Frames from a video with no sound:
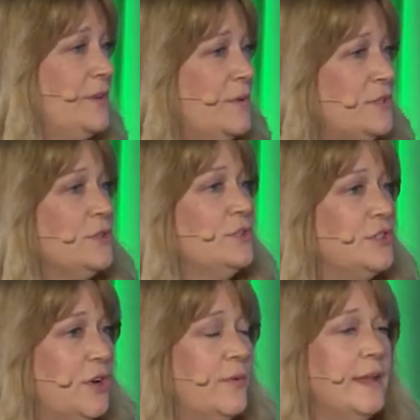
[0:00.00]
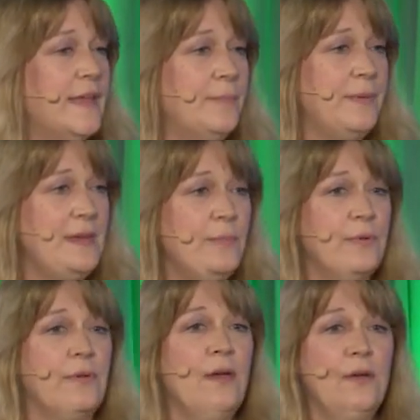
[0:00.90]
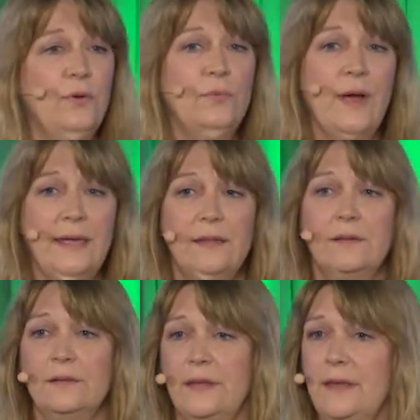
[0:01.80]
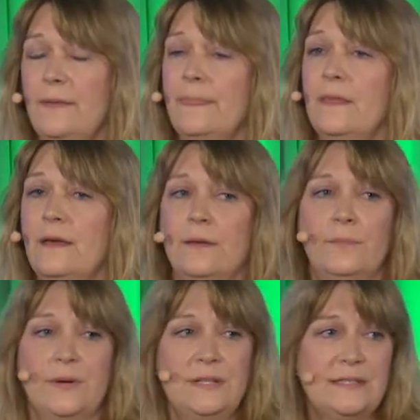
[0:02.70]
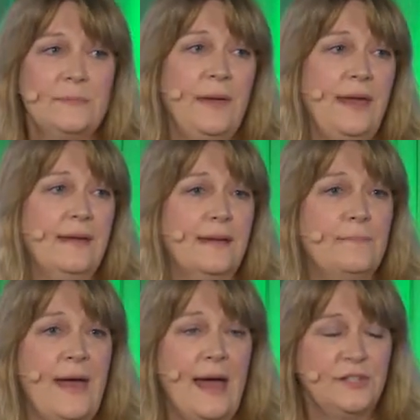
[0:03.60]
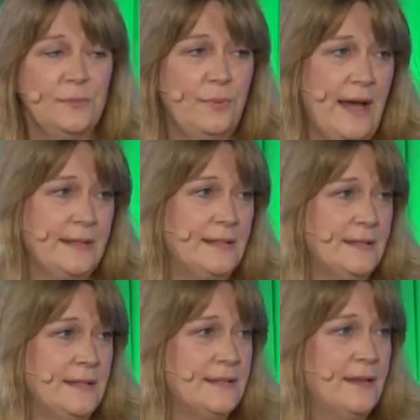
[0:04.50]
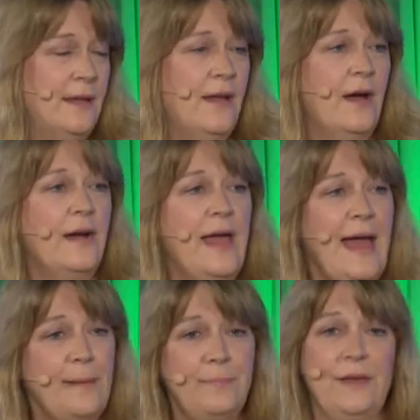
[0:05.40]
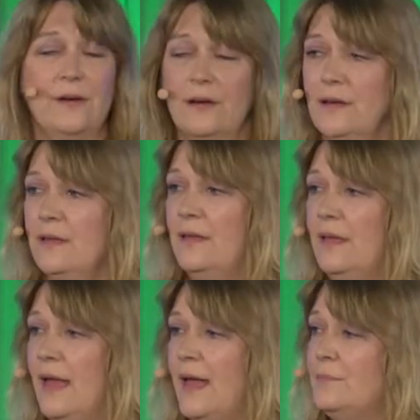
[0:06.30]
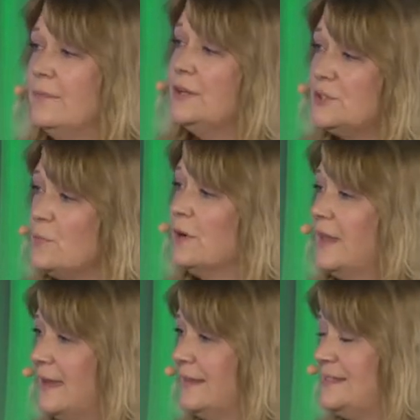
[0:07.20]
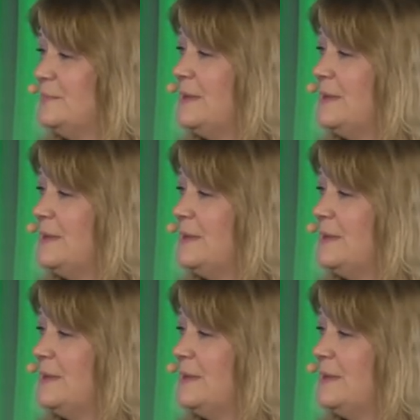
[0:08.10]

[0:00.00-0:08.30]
research showing that people who regularly participate in compassion practices are happier, and much more likely to be